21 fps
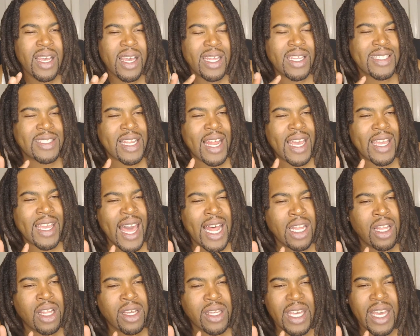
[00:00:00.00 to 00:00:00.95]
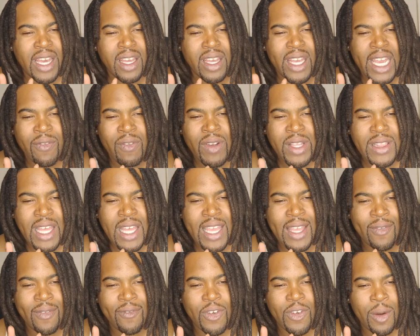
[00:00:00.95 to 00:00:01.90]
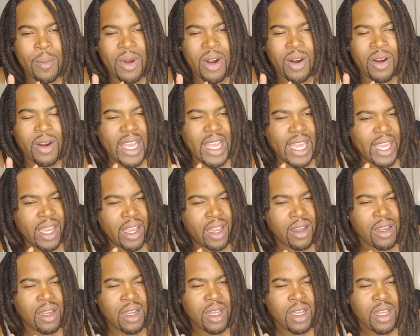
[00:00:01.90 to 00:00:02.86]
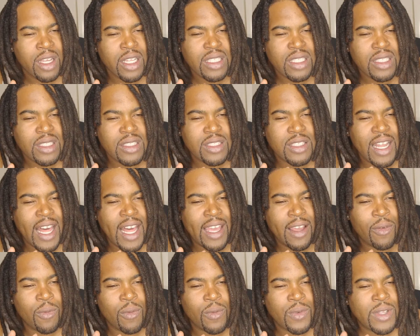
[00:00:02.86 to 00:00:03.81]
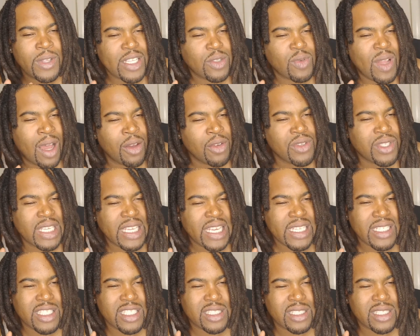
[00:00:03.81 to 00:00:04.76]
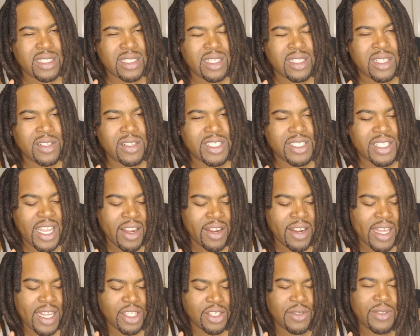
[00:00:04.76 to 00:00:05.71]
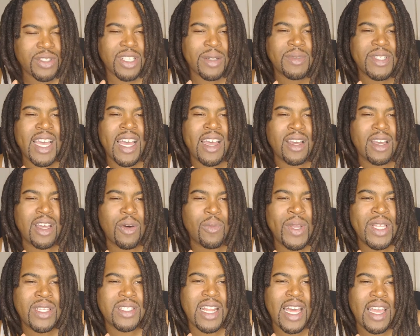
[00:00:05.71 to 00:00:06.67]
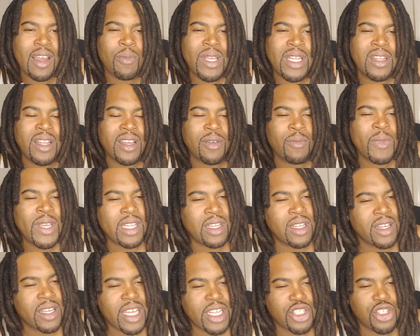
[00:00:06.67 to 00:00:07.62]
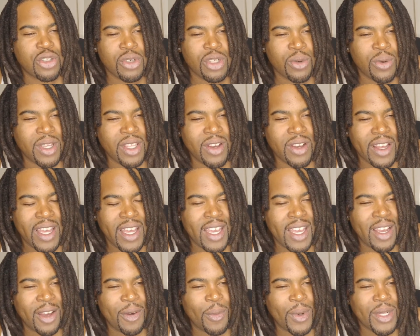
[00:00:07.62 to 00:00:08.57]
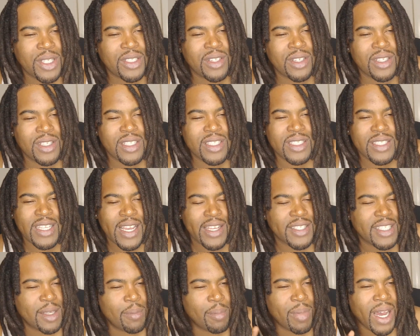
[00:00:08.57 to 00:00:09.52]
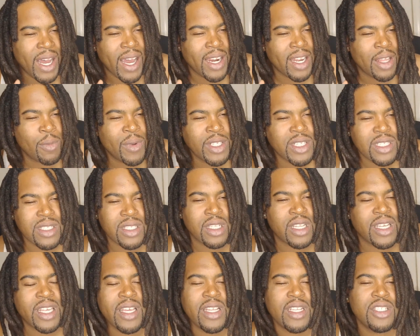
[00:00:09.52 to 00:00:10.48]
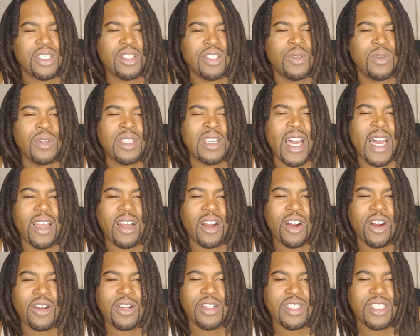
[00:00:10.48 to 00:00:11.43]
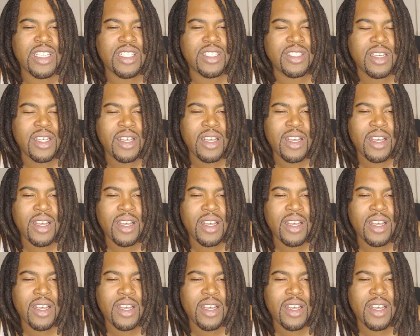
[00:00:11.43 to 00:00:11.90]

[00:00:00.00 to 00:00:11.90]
It's like I look at everything from her hair, like that's why you see us. staring at you sometimes because we can look at you doing your hair with your sexy body. We just look at you like her just